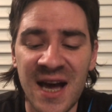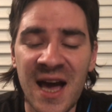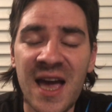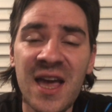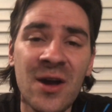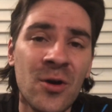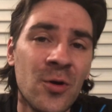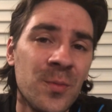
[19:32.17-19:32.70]

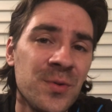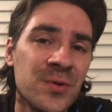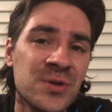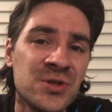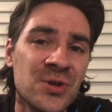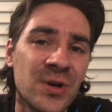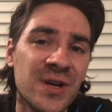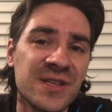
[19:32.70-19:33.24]
I hope you
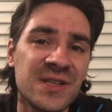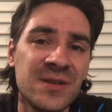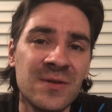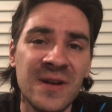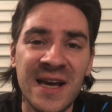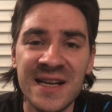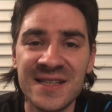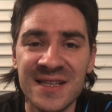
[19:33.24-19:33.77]
enjoyed it and you
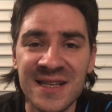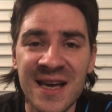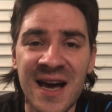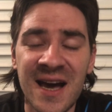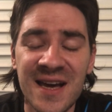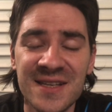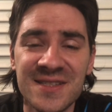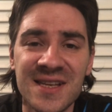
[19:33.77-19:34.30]
liked it,
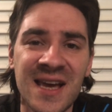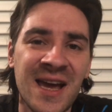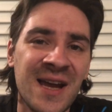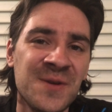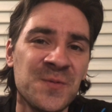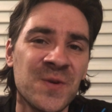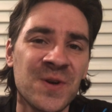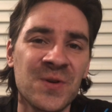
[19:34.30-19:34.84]
guys,
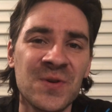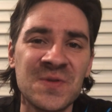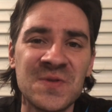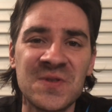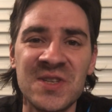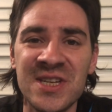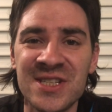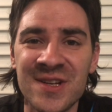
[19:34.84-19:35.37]
and we're going
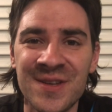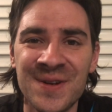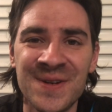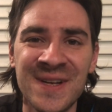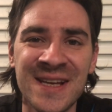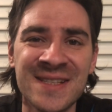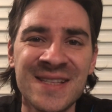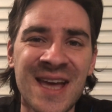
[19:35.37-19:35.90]
to see each other
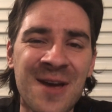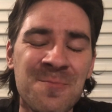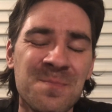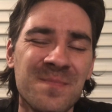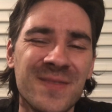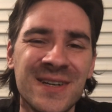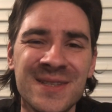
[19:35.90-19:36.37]
next time.